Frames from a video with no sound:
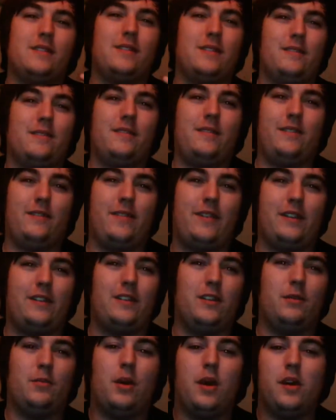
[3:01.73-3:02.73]
you know, that's
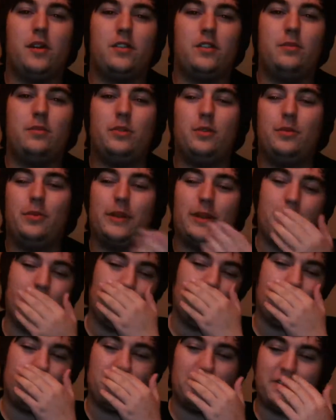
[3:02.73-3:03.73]
not possible, but it
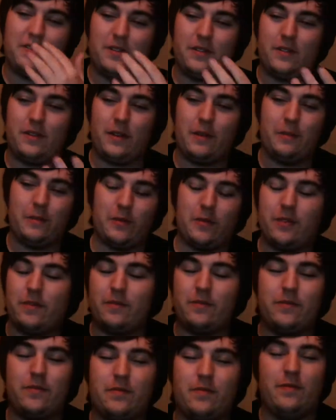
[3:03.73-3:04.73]
was the
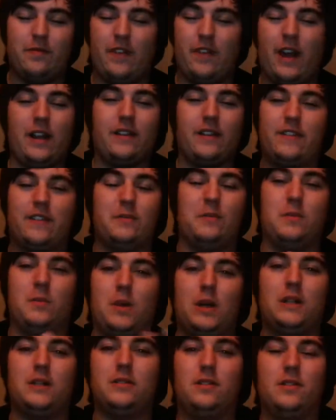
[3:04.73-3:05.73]
violence, it was
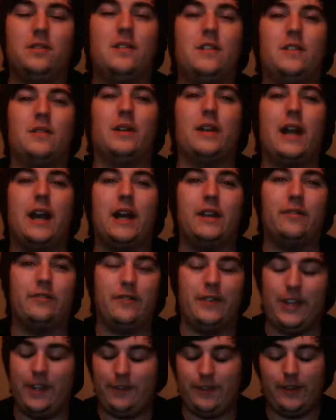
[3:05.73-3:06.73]
well done, so I kind of
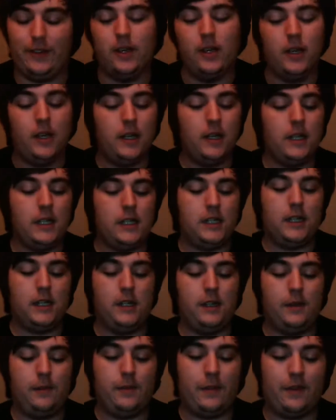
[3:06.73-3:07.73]
forgive it.
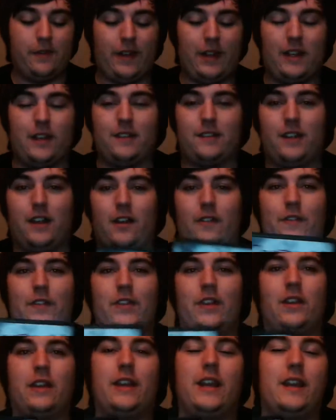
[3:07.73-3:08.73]
The van itself is
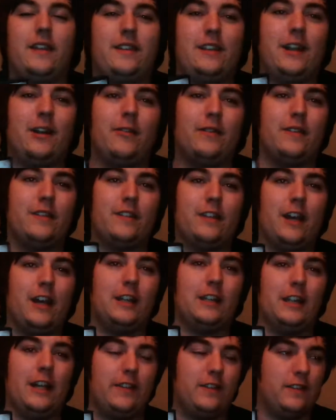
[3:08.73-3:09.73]
all kitted out inside,
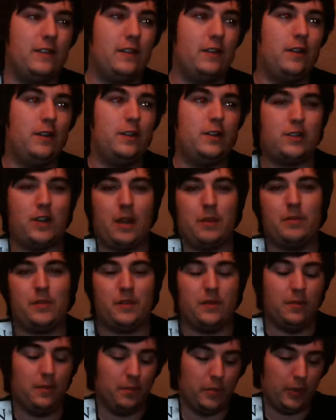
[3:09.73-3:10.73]
like there's
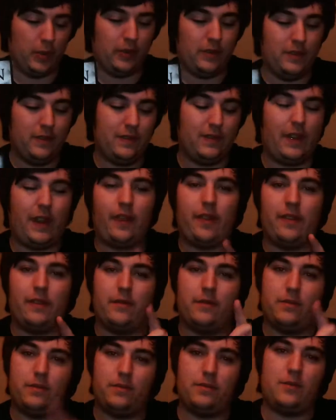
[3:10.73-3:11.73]
traps and buttons that the
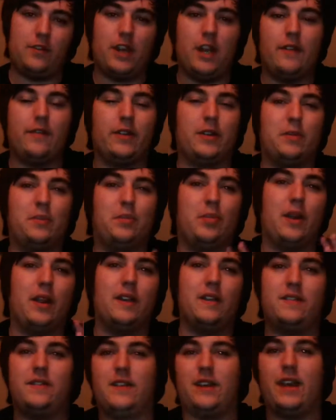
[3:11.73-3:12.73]
driver can
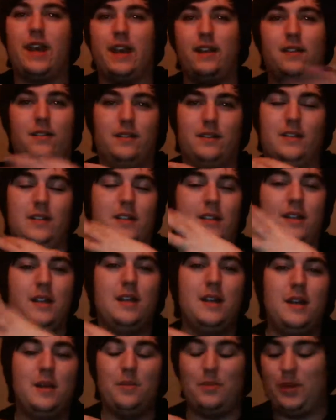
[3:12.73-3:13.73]
press to kill
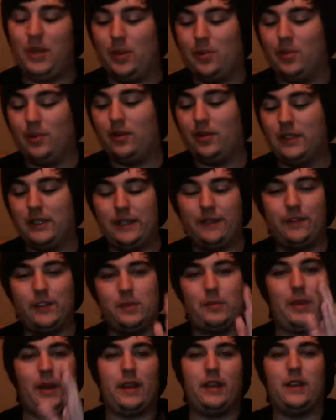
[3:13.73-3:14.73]
people, and
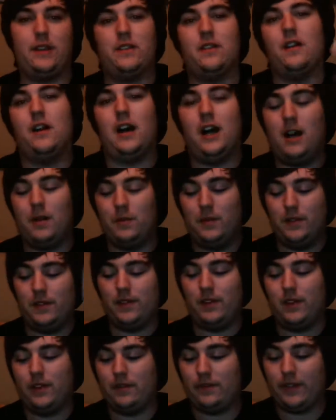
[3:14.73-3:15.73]
spikes or hammers
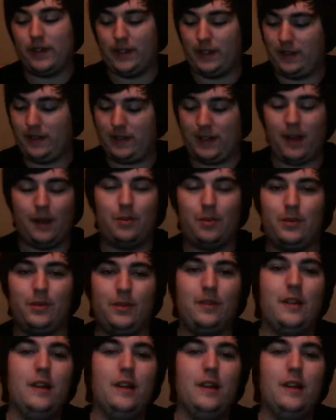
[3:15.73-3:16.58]
or things happen.